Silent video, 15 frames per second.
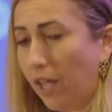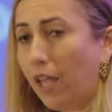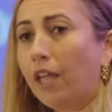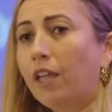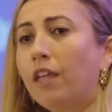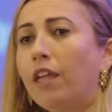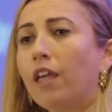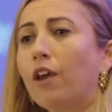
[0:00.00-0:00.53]

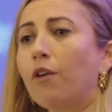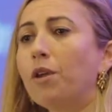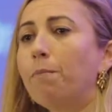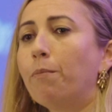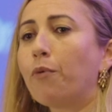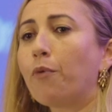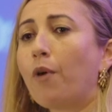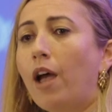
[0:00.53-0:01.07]
and carry
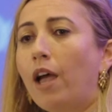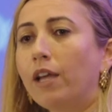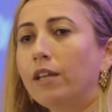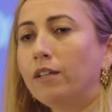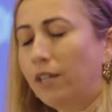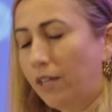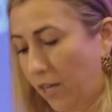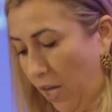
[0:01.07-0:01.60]

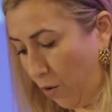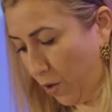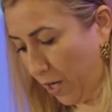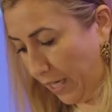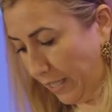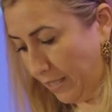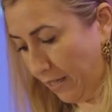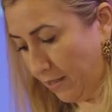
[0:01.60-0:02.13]
pride in our
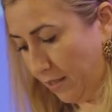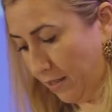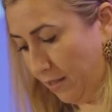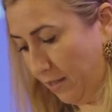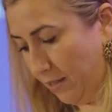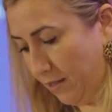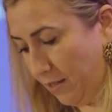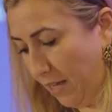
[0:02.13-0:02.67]

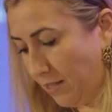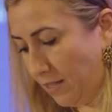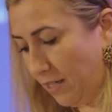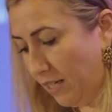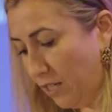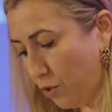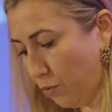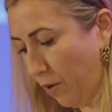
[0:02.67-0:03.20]
identities as
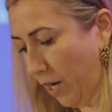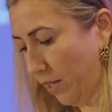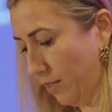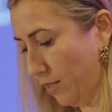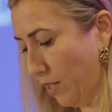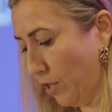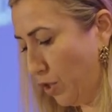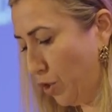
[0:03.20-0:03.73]

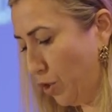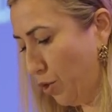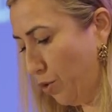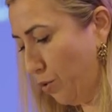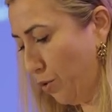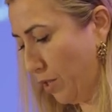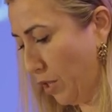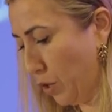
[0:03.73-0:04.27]
Israelis, as
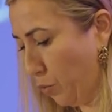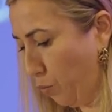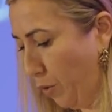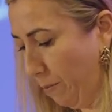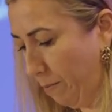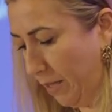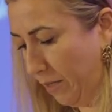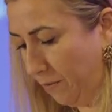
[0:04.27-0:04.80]
Jews, as
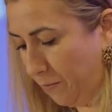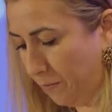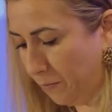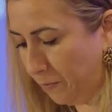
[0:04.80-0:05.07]
women.